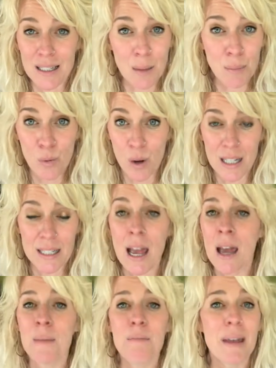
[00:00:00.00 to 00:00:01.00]
number one,
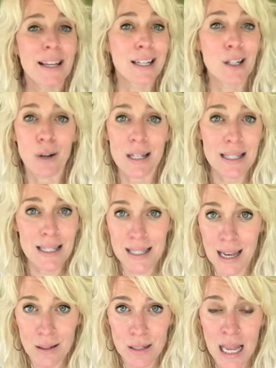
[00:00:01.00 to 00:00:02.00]
making crazy
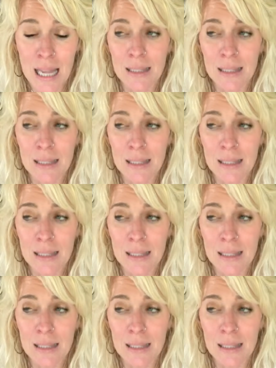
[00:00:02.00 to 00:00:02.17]
sounds.